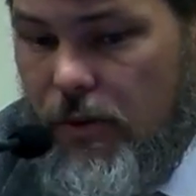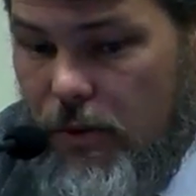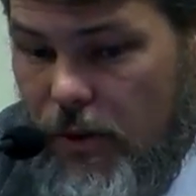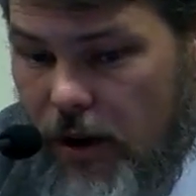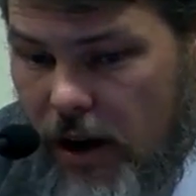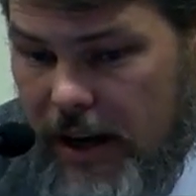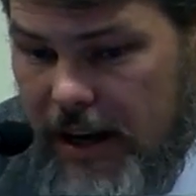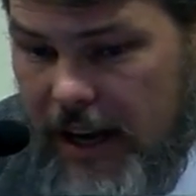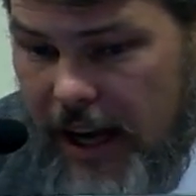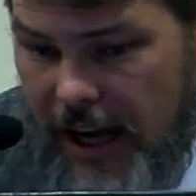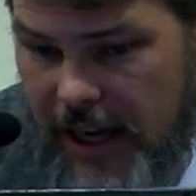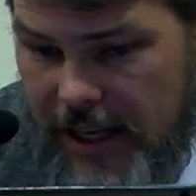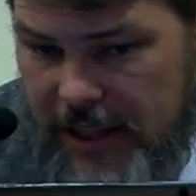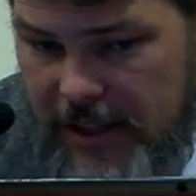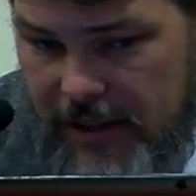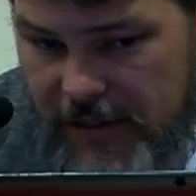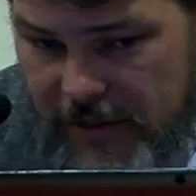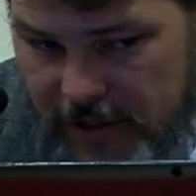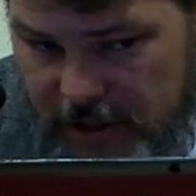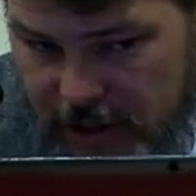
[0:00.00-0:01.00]
one
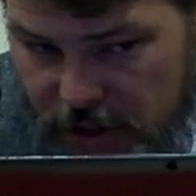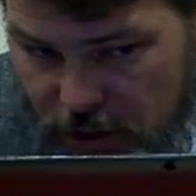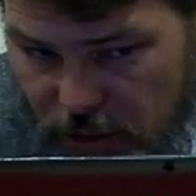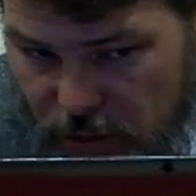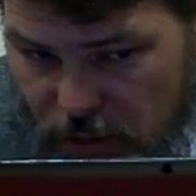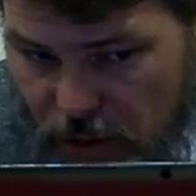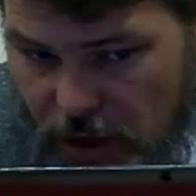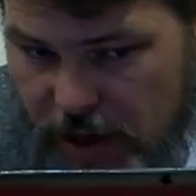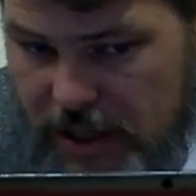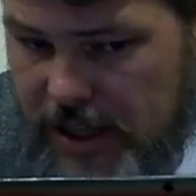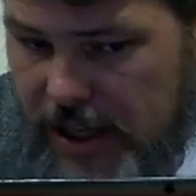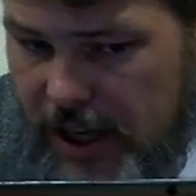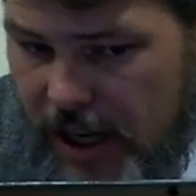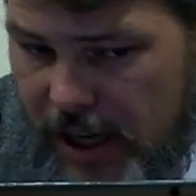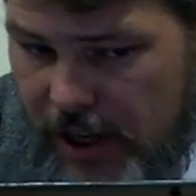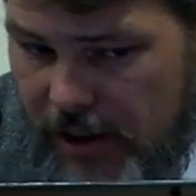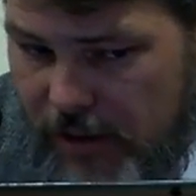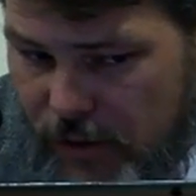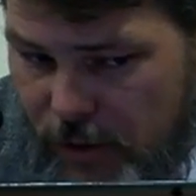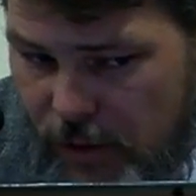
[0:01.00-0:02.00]
activity or one
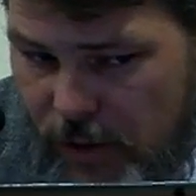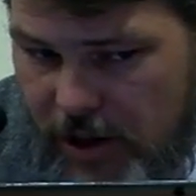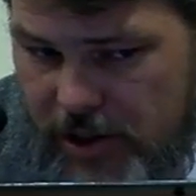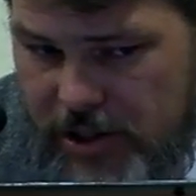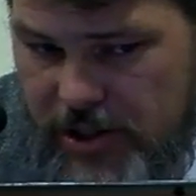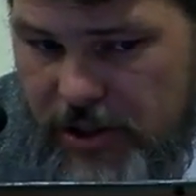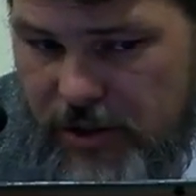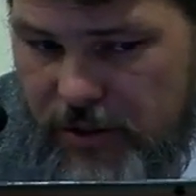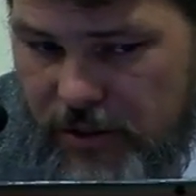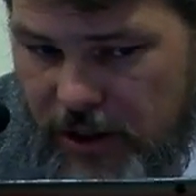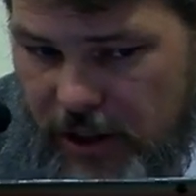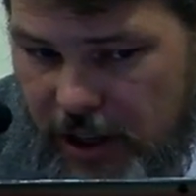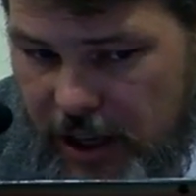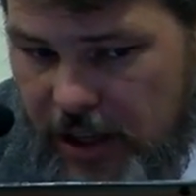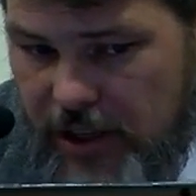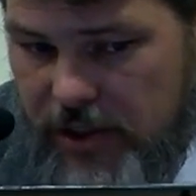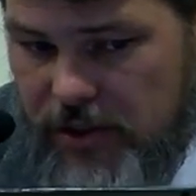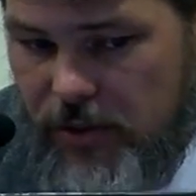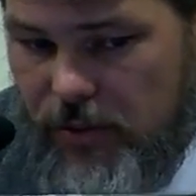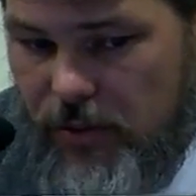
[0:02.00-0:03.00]
kind of question
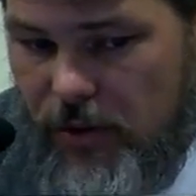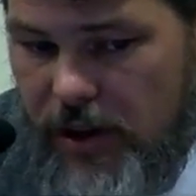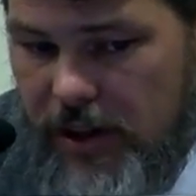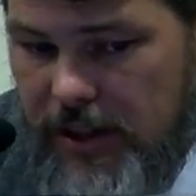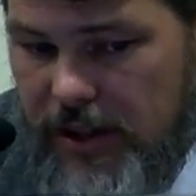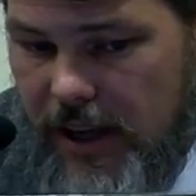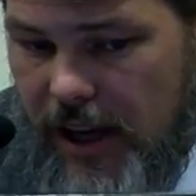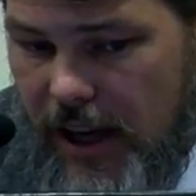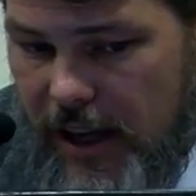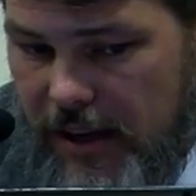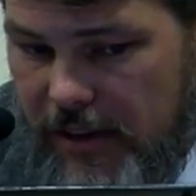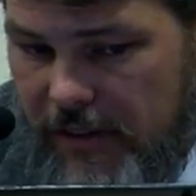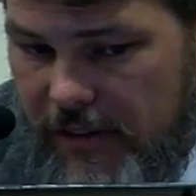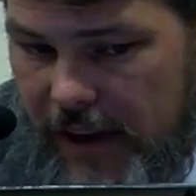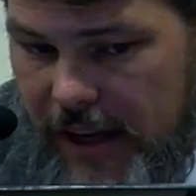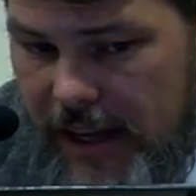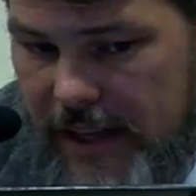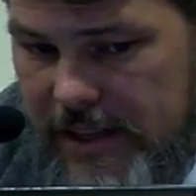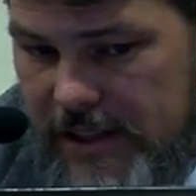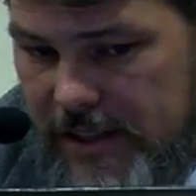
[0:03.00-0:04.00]
related to one kind of
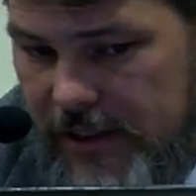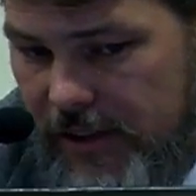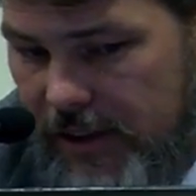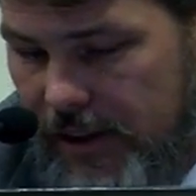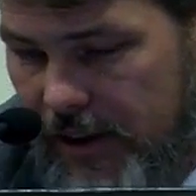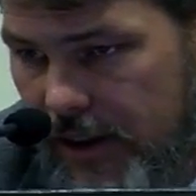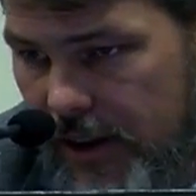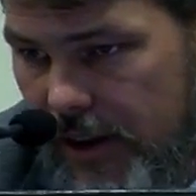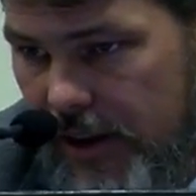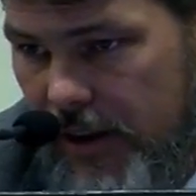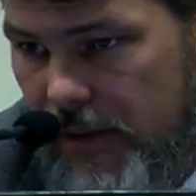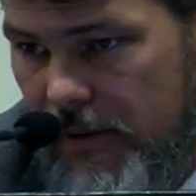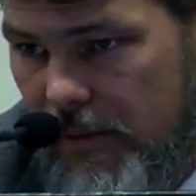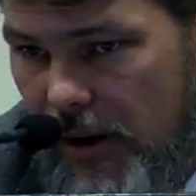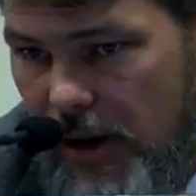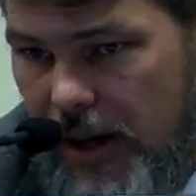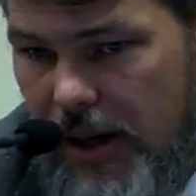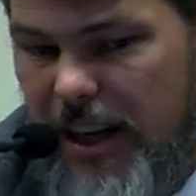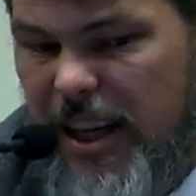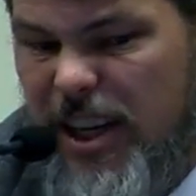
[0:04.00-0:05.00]
answer,
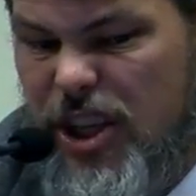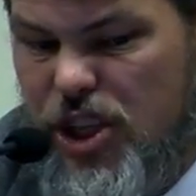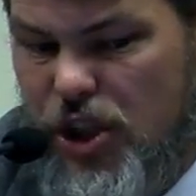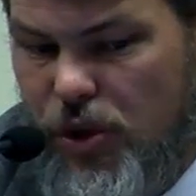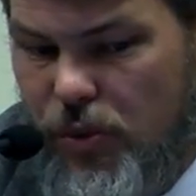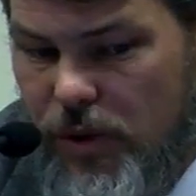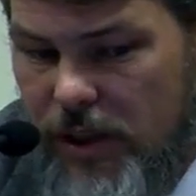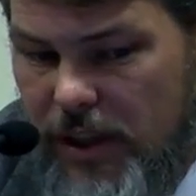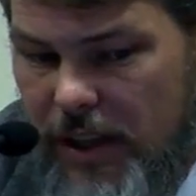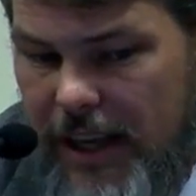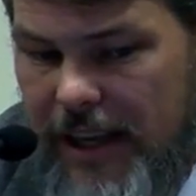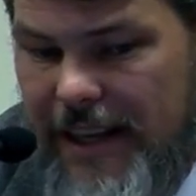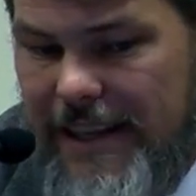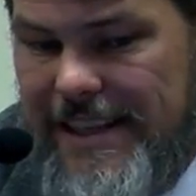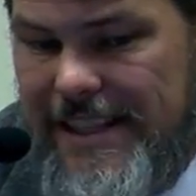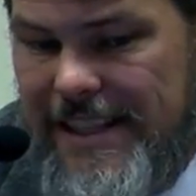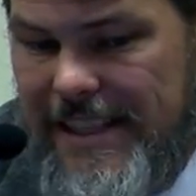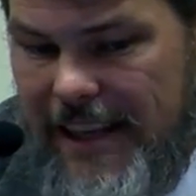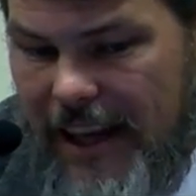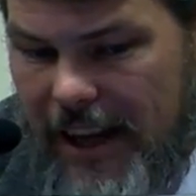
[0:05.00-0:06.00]
but an
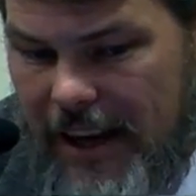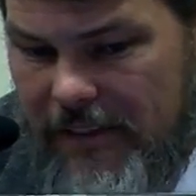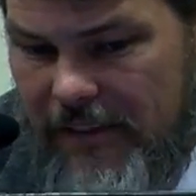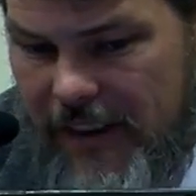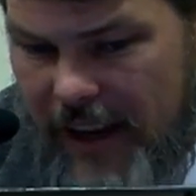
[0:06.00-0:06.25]
interrelated set of